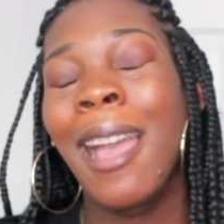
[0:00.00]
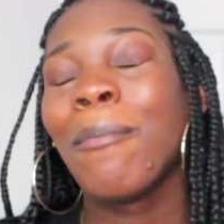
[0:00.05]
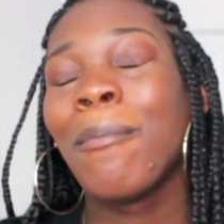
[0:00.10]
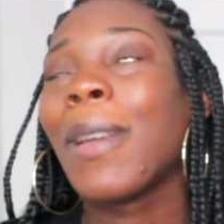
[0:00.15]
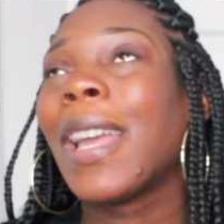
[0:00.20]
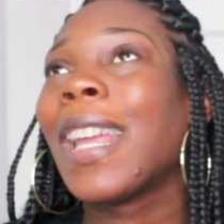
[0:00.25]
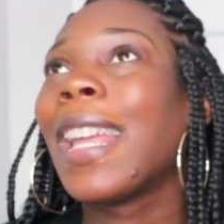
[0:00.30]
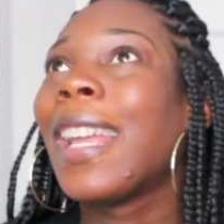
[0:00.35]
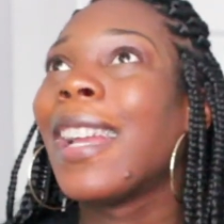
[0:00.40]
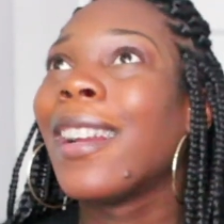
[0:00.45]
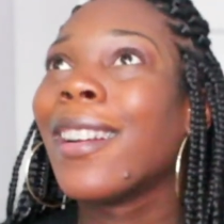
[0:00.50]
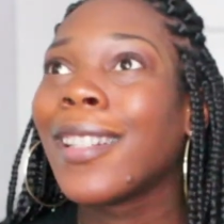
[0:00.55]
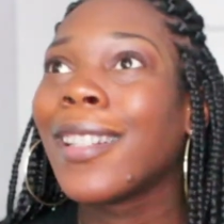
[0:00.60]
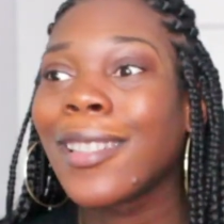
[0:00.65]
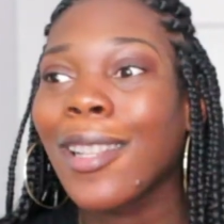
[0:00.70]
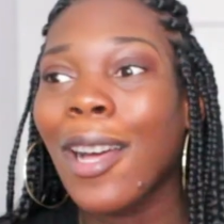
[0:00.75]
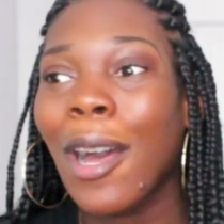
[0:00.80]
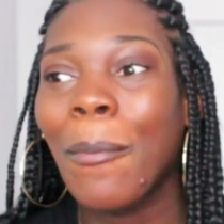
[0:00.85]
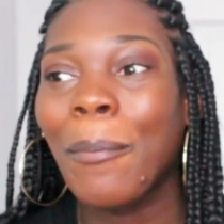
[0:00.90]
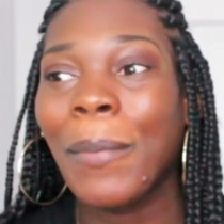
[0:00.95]
my hair
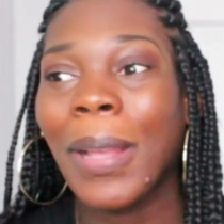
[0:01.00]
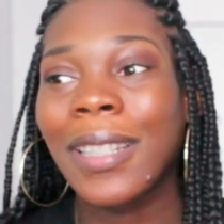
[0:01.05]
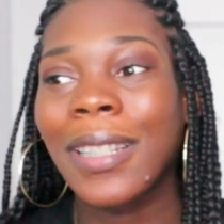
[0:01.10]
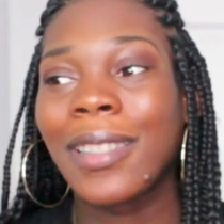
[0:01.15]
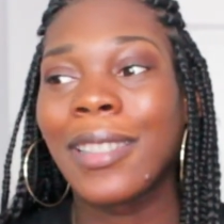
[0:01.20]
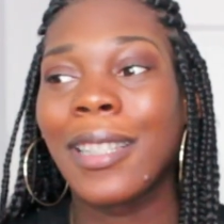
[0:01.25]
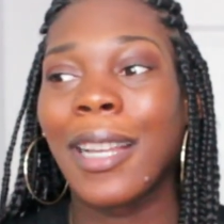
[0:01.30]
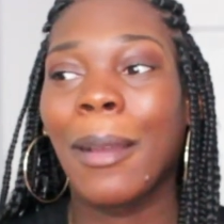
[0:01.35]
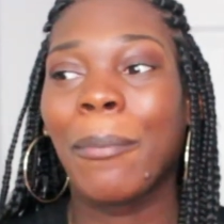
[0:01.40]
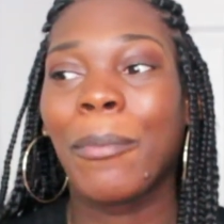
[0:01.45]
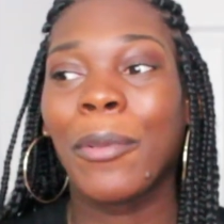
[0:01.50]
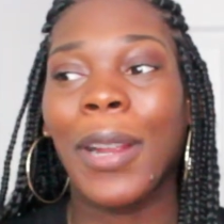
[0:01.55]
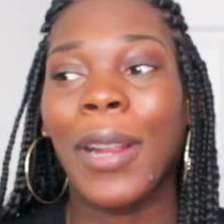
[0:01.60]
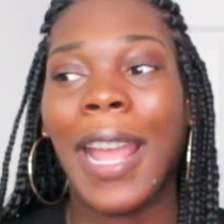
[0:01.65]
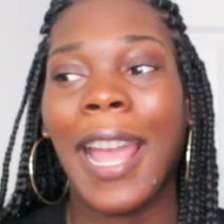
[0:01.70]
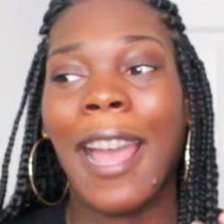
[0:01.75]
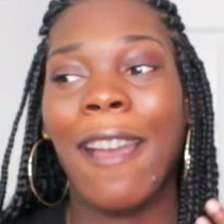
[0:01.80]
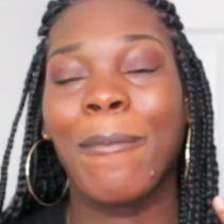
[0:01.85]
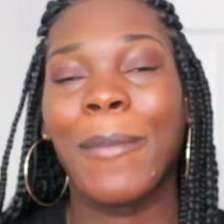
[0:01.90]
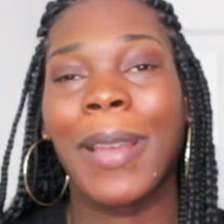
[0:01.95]
is all messed up, or I
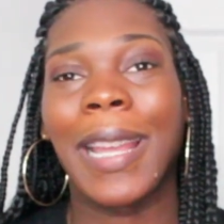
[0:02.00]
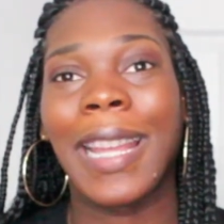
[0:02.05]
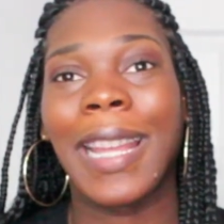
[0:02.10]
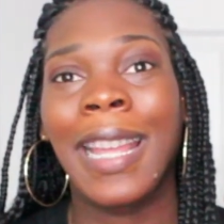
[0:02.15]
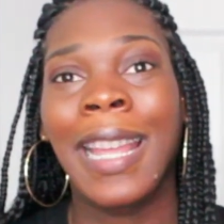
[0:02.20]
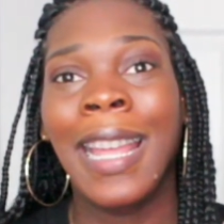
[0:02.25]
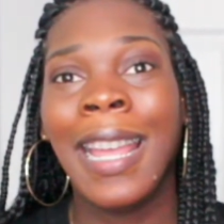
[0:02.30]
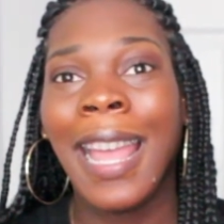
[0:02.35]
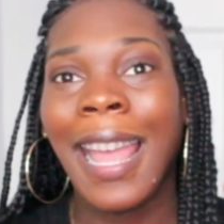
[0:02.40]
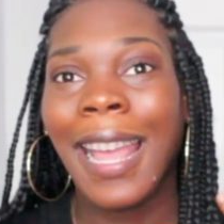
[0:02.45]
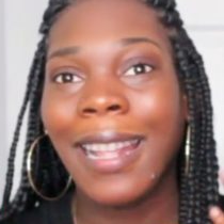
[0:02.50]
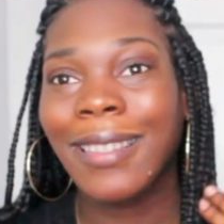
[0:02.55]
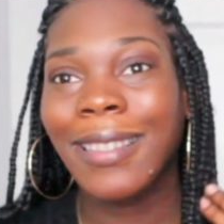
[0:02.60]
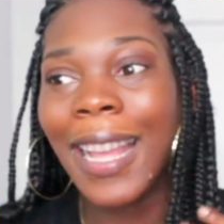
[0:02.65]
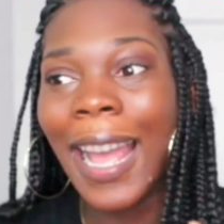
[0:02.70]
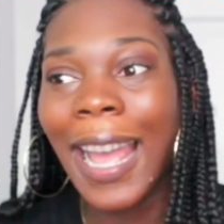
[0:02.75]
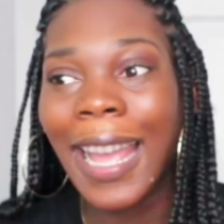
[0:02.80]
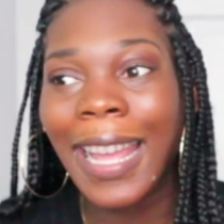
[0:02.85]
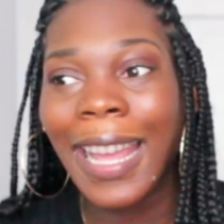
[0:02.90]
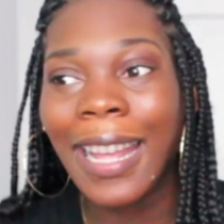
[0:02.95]
have my
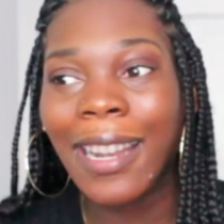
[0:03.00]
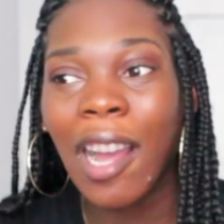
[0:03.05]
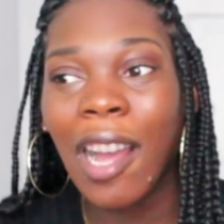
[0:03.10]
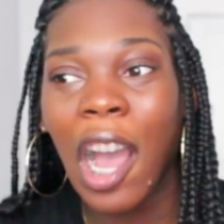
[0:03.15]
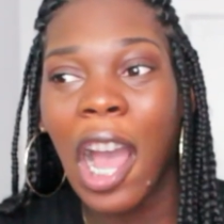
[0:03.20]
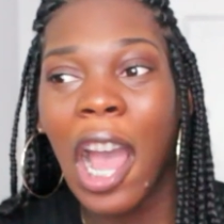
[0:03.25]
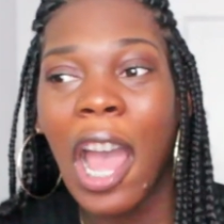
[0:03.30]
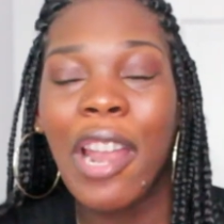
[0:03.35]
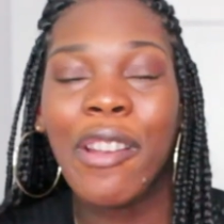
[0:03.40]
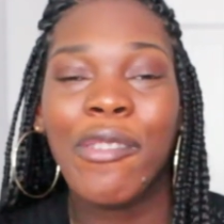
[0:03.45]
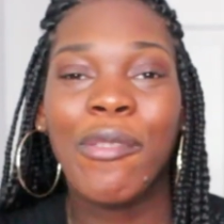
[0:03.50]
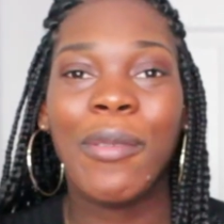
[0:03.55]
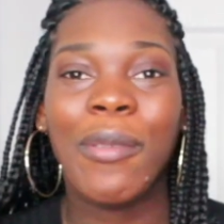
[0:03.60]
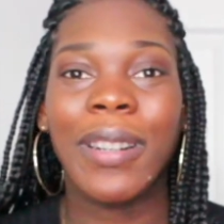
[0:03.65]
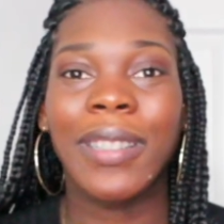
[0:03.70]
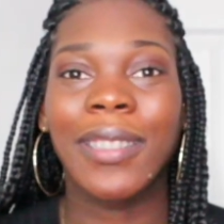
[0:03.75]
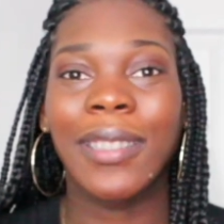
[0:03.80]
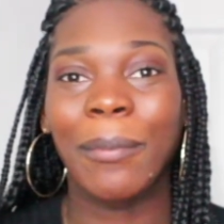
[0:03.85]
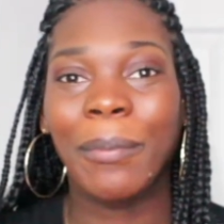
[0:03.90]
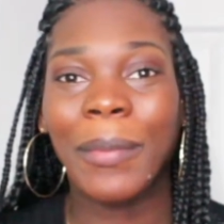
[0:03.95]
tie head on
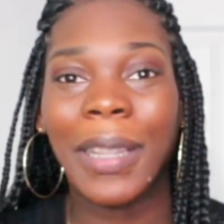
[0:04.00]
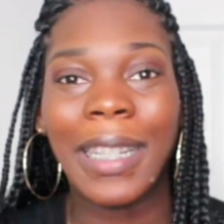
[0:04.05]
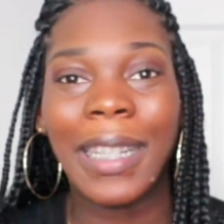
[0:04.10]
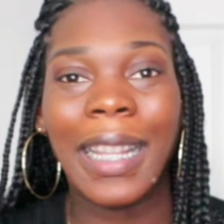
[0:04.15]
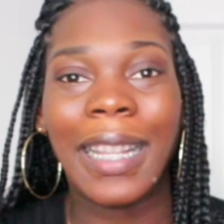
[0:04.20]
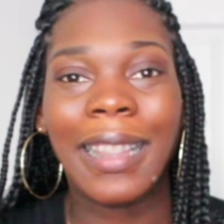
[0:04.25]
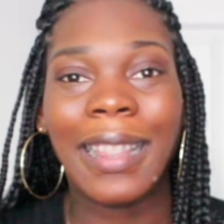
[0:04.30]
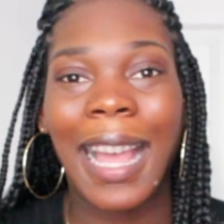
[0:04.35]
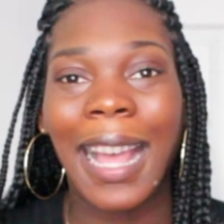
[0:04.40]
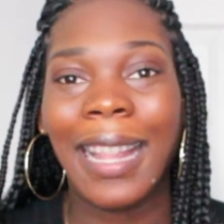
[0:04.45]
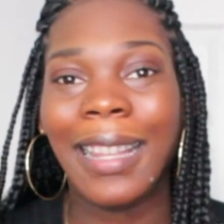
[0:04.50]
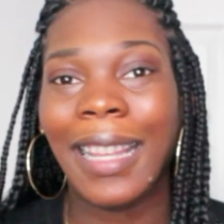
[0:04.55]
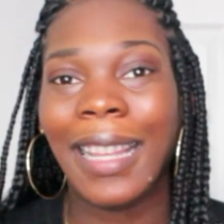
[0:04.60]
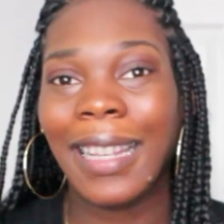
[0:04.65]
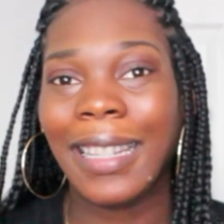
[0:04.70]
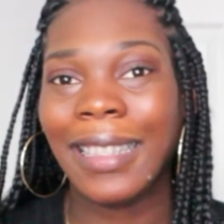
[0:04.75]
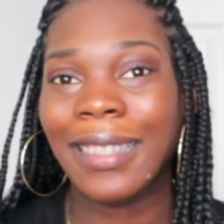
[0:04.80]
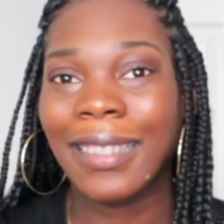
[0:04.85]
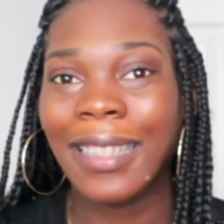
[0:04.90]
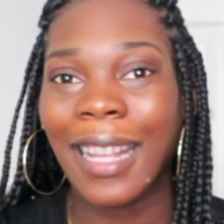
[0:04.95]
or something like that.
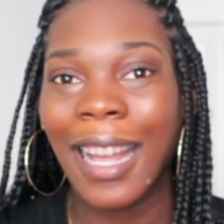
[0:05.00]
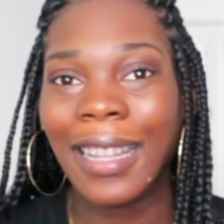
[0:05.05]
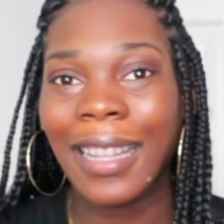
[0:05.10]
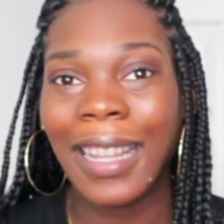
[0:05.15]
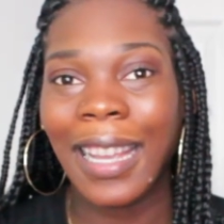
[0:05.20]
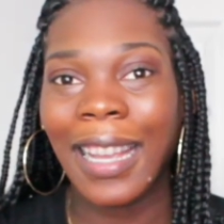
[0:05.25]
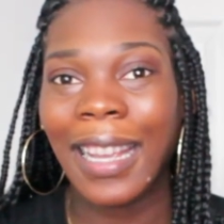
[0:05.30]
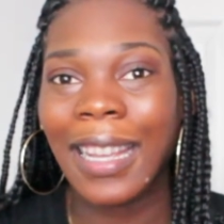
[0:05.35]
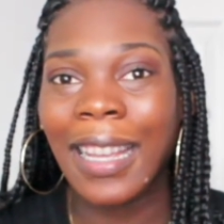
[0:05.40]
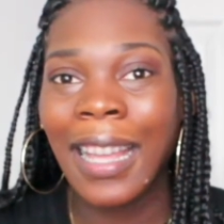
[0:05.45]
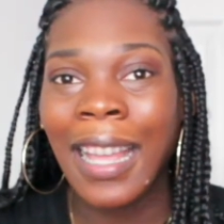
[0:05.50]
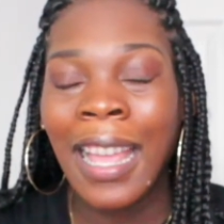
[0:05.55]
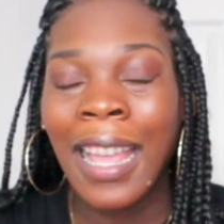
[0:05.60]
Like, it's not like,